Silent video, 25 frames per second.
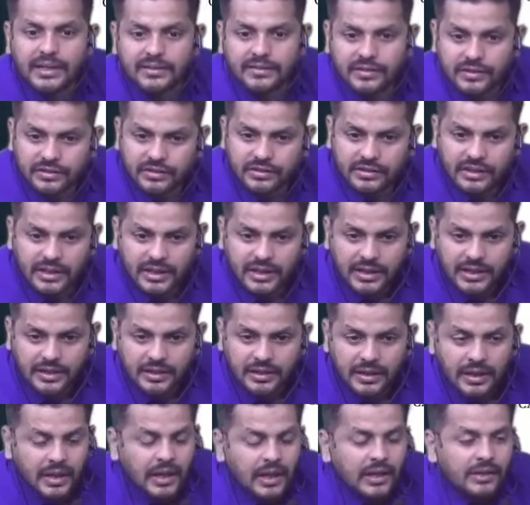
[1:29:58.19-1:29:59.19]
such is running it.
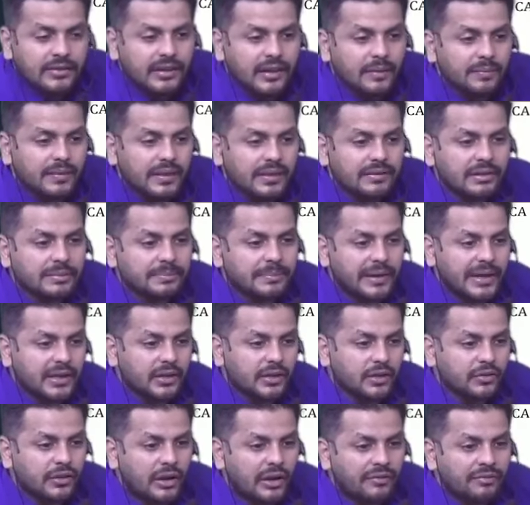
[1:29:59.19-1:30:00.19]
Same thing with
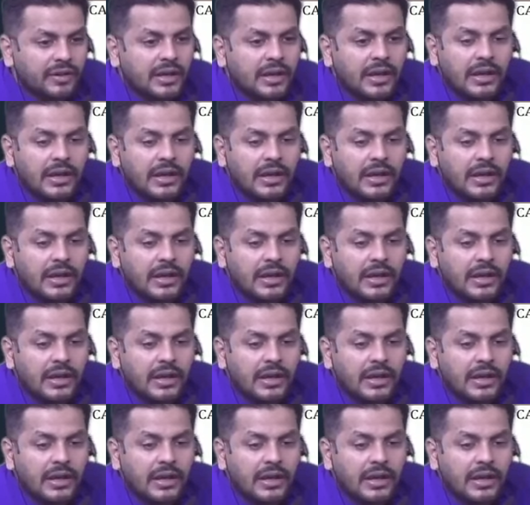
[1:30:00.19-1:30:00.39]
Microsoft.